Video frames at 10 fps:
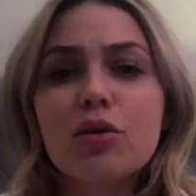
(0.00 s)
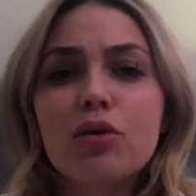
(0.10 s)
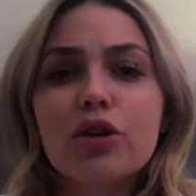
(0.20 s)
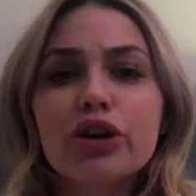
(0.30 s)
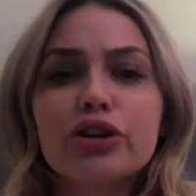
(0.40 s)

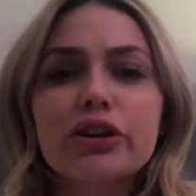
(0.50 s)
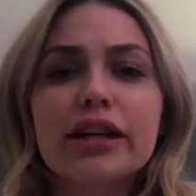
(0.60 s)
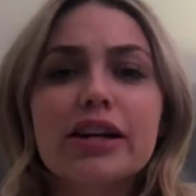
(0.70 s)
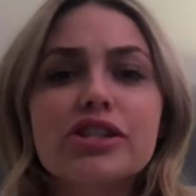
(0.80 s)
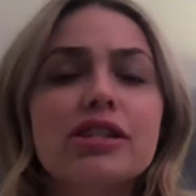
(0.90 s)
or you're
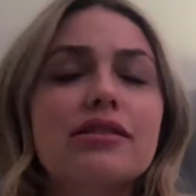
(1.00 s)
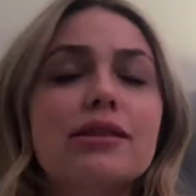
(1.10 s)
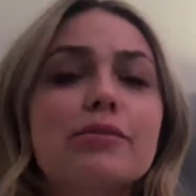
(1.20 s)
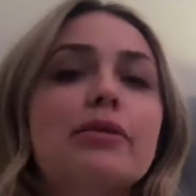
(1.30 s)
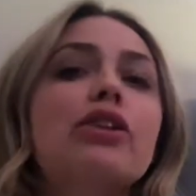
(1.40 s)
catching the
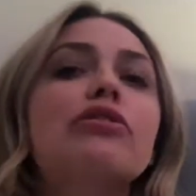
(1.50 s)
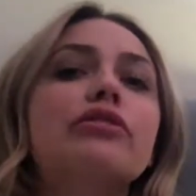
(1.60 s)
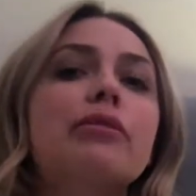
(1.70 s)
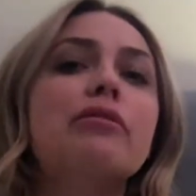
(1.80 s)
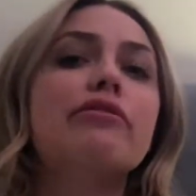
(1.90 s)
smell
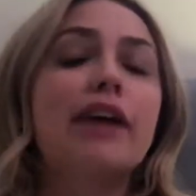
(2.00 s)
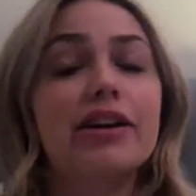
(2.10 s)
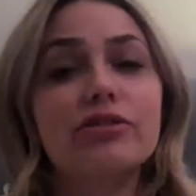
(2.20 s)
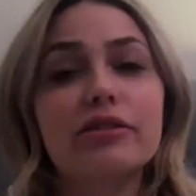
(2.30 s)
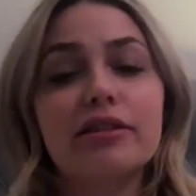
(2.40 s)
from the
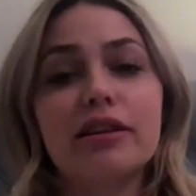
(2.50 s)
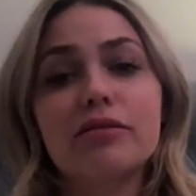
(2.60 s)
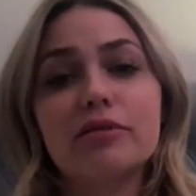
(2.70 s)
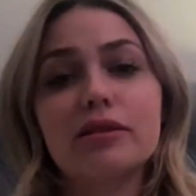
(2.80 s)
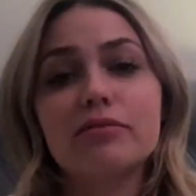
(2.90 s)
factory that
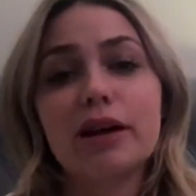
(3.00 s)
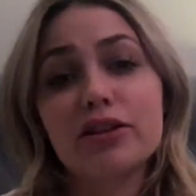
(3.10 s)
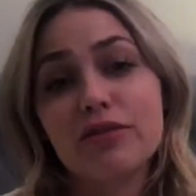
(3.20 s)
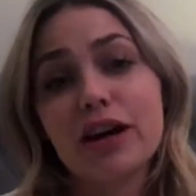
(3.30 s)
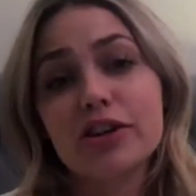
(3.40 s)
it was
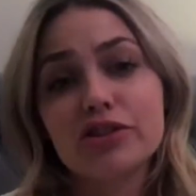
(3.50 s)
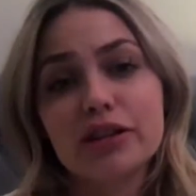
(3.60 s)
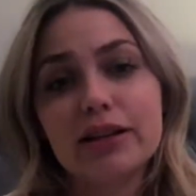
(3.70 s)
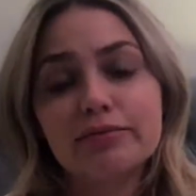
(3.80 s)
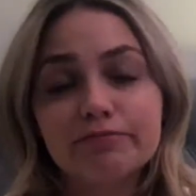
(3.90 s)

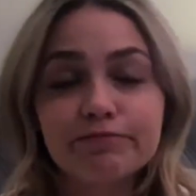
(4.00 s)
manufactured in.